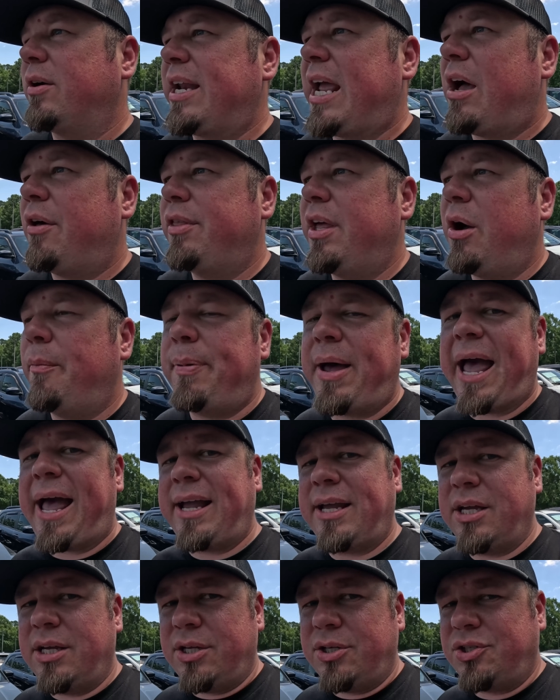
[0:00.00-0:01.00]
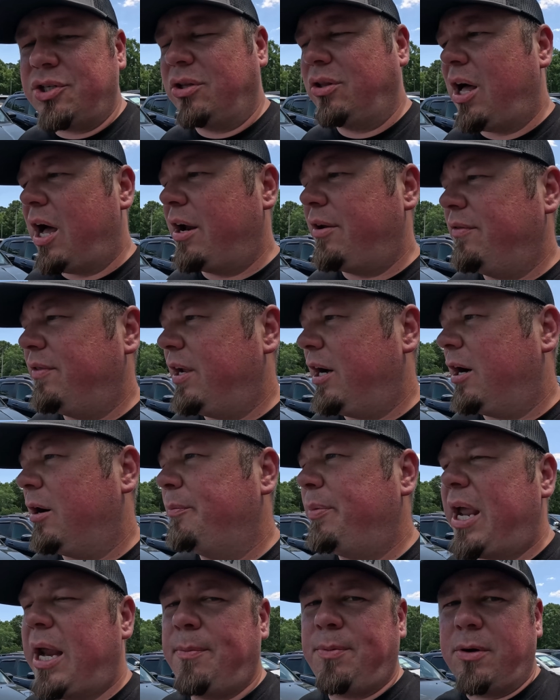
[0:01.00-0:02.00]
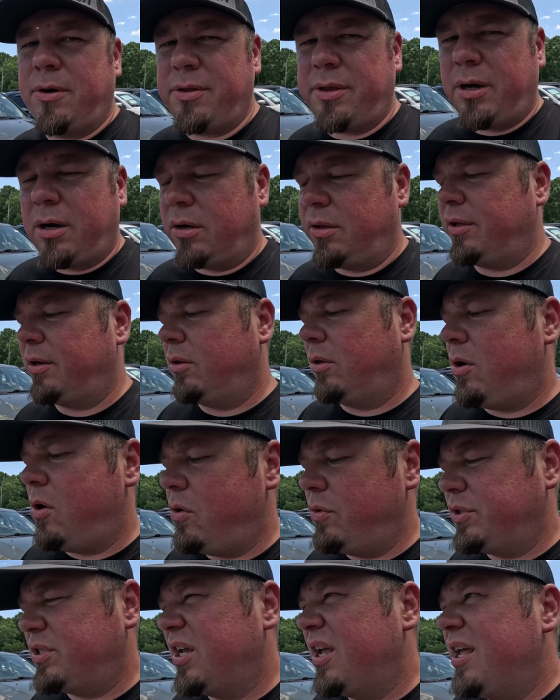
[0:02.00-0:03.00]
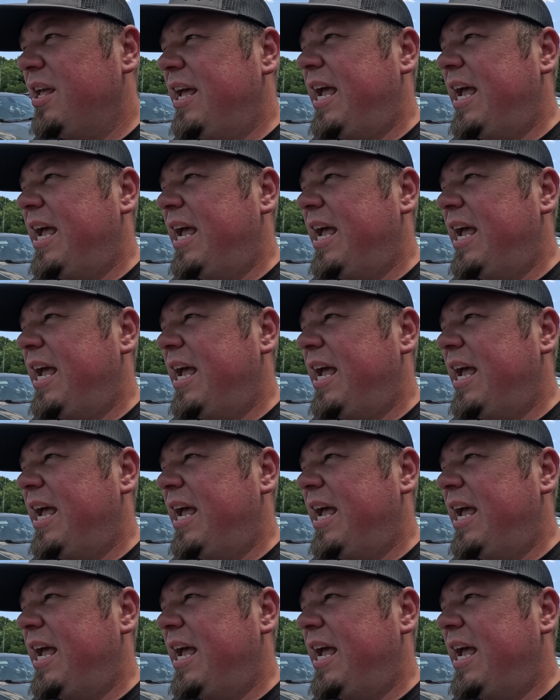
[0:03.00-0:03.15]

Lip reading: Now they'll package a lot of their paper, their loans,